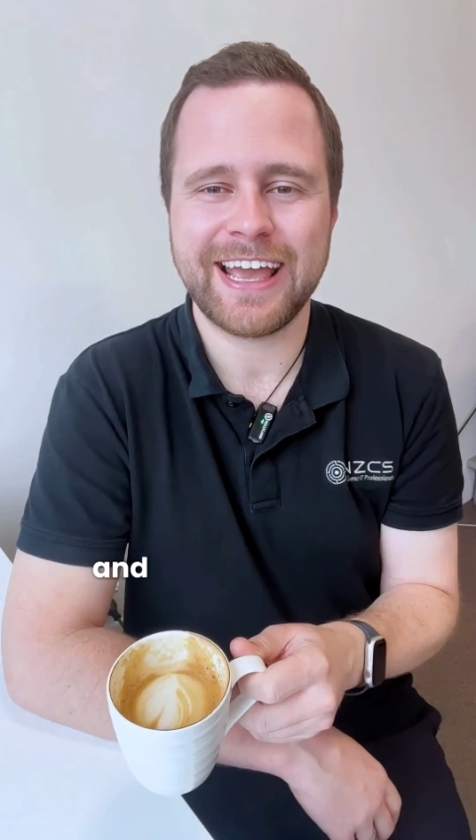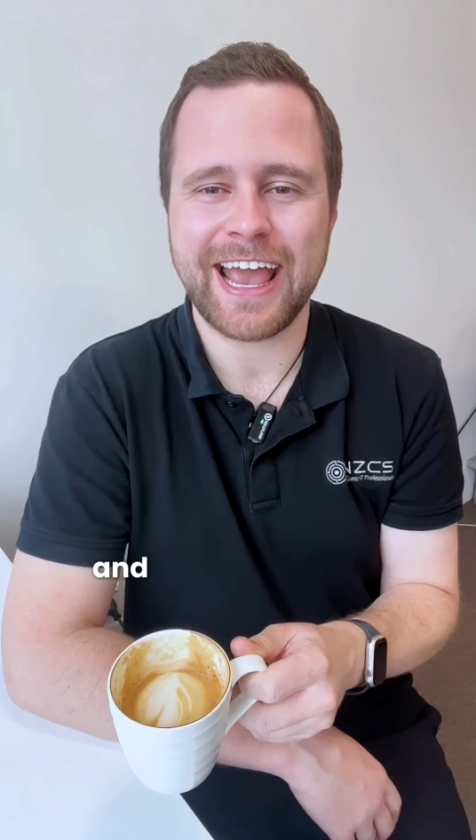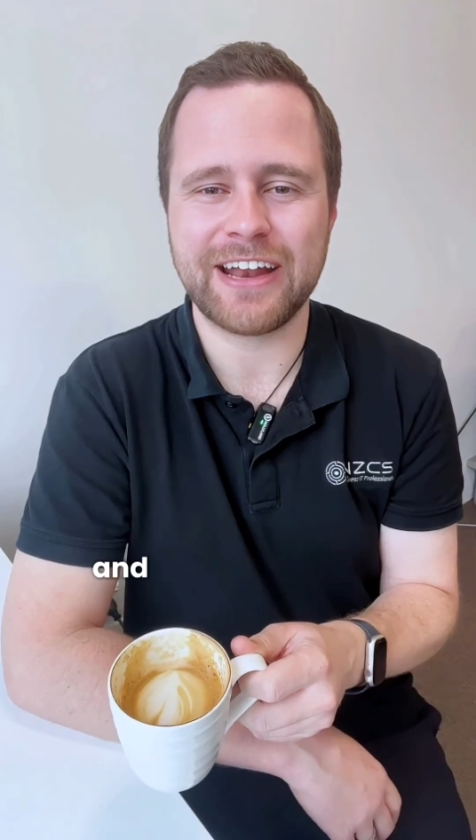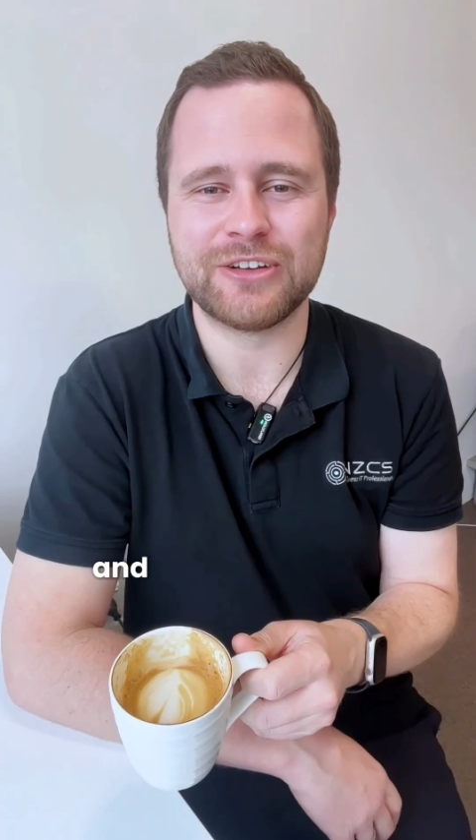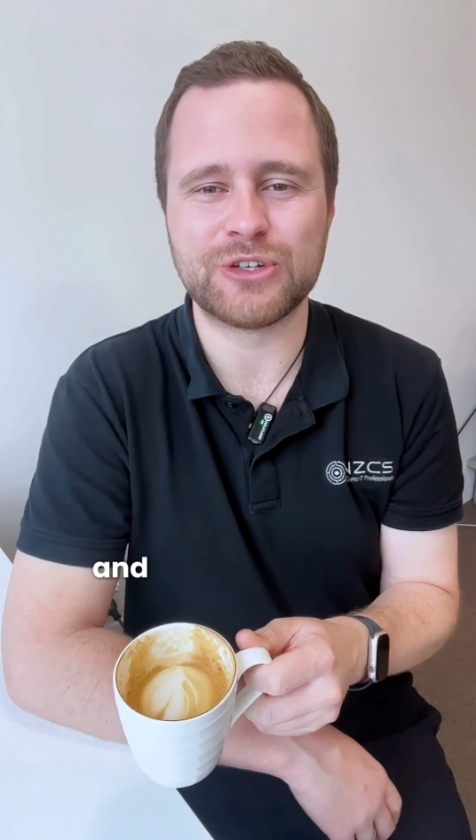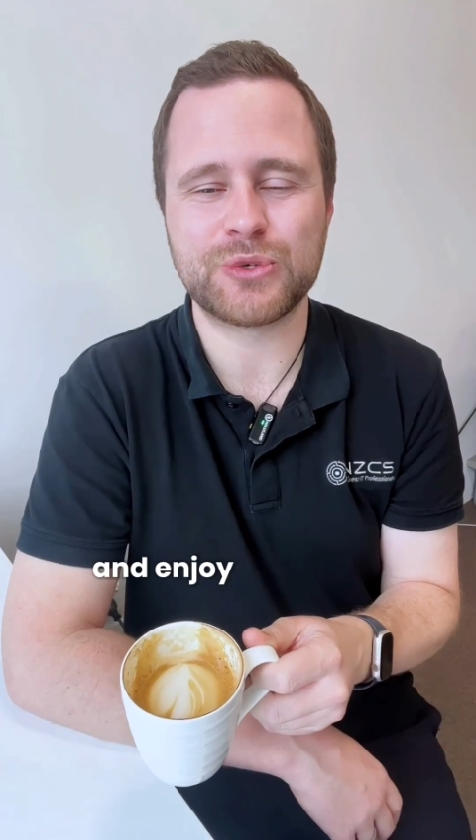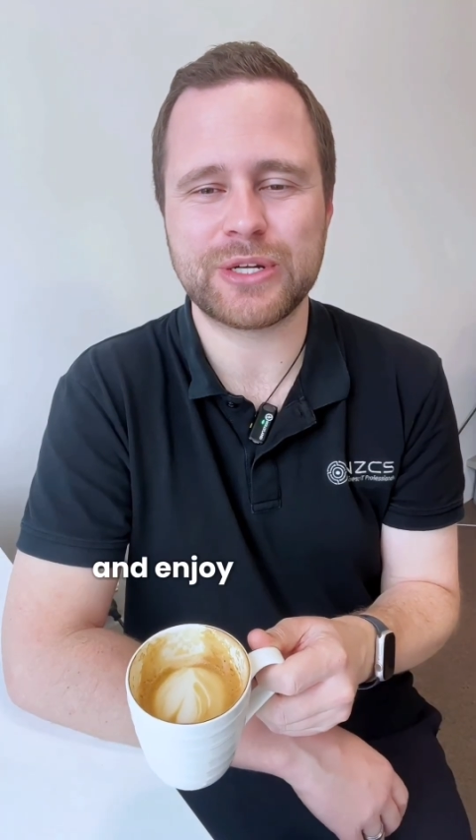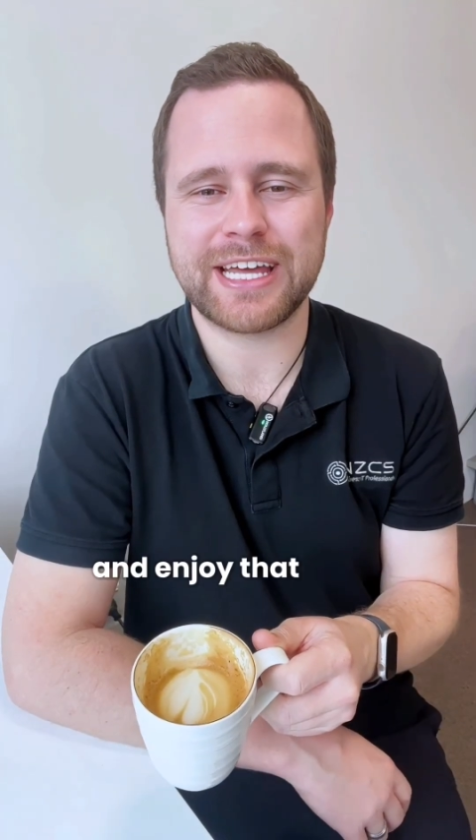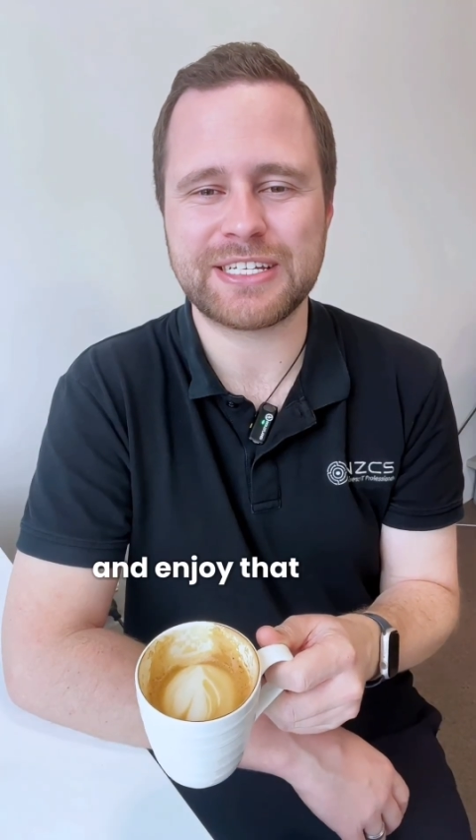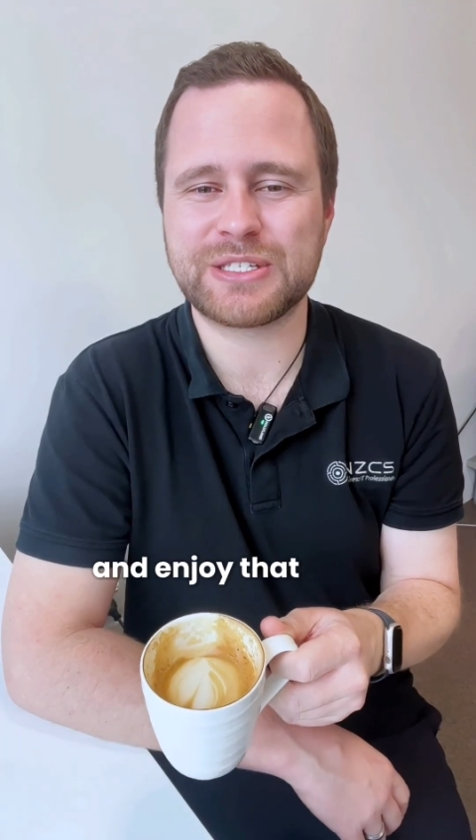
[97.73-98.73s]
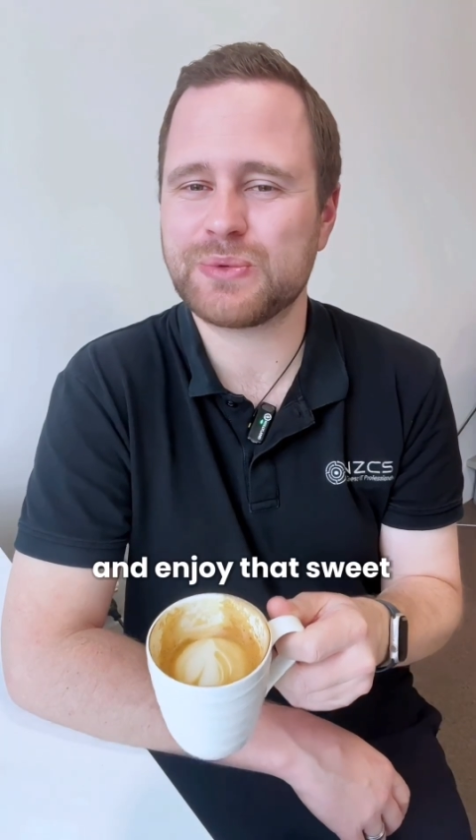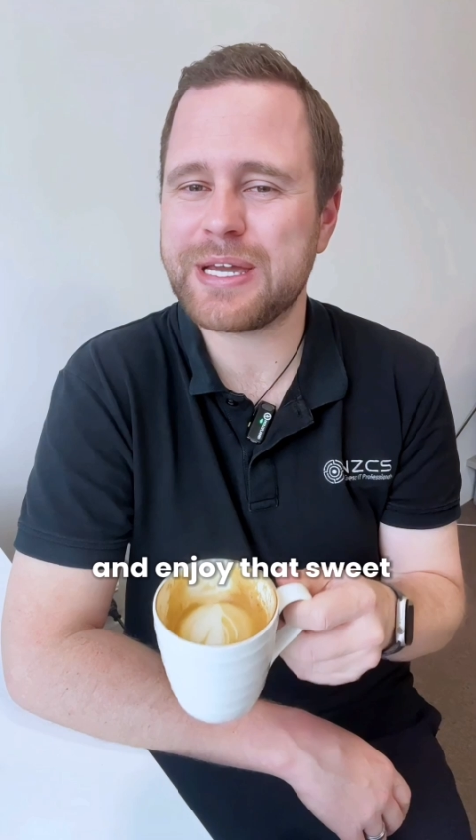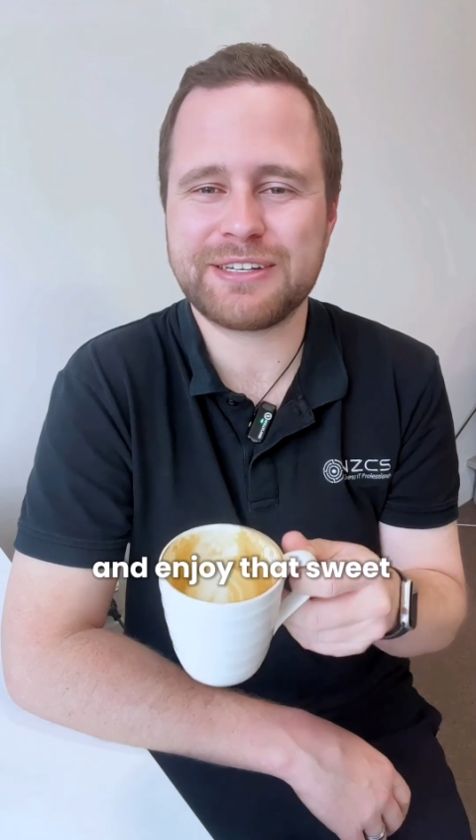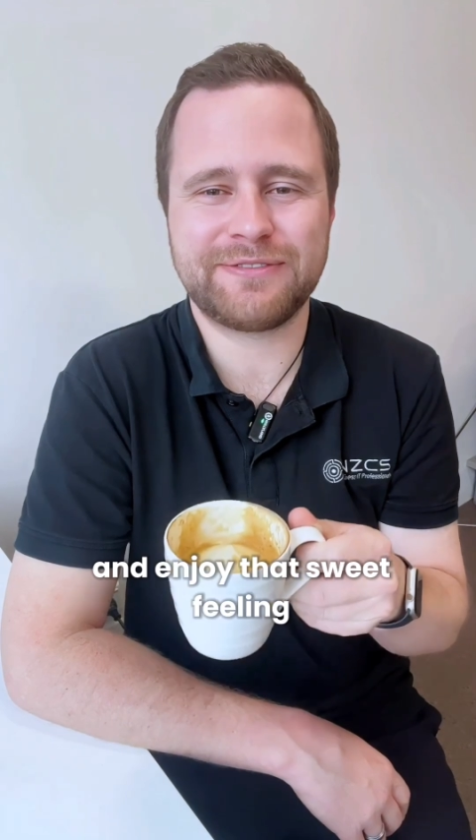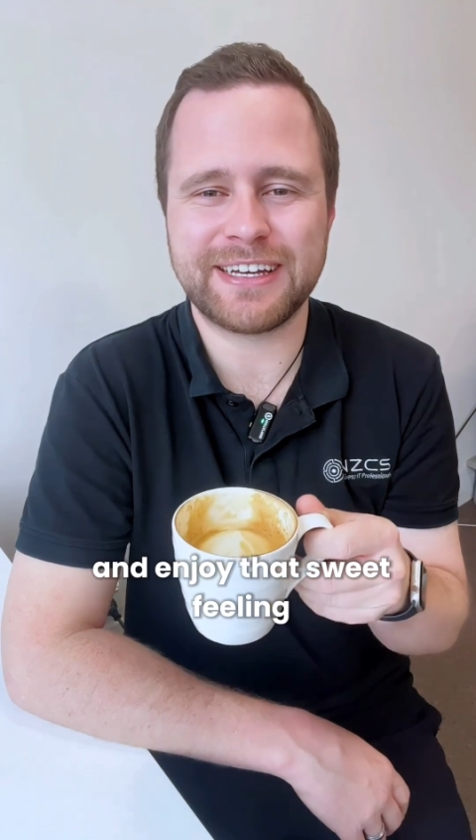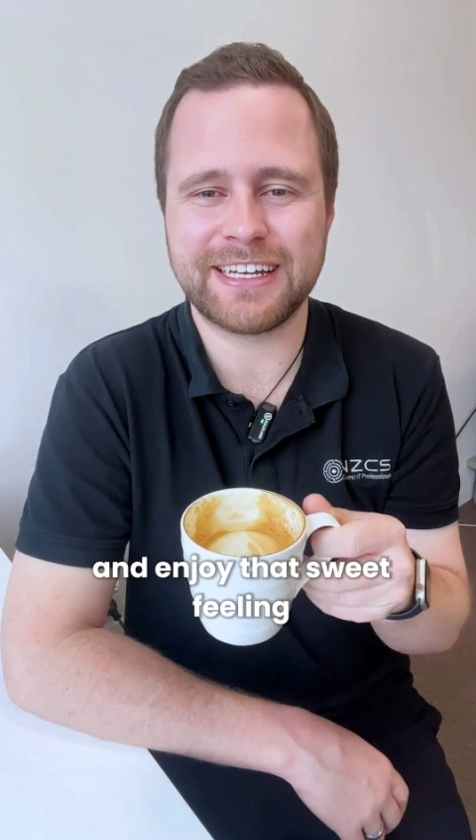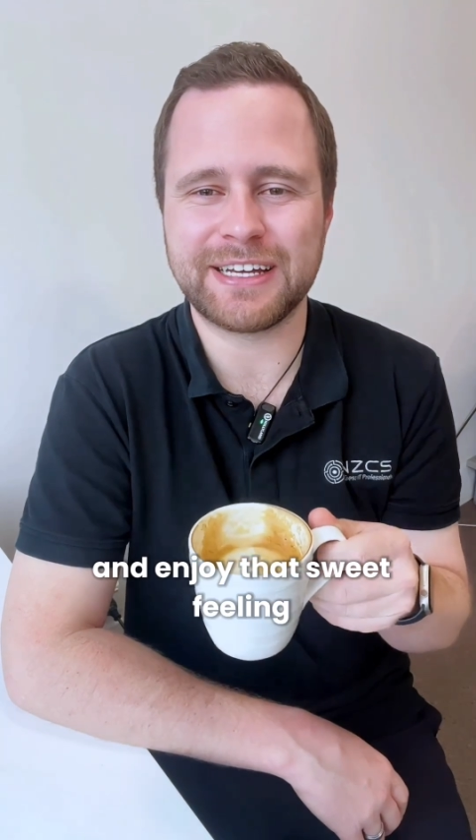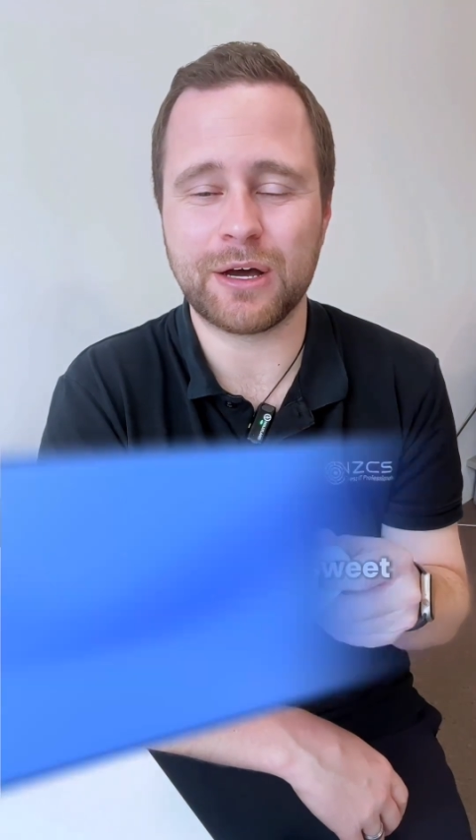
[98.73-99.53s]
and enjoy that sweet feeling